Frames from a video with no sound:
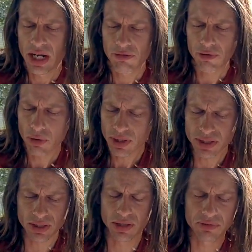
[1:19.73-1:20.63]

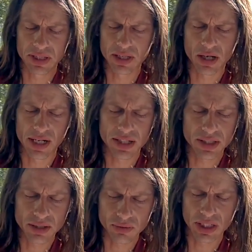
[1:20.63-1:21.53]
focused on
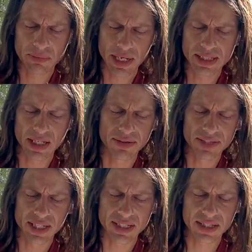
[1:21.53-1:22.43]
reincarnation, it really makes a lot of
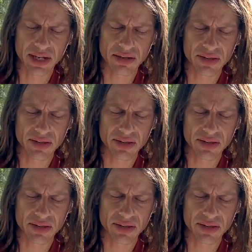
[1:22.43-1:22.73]
sense that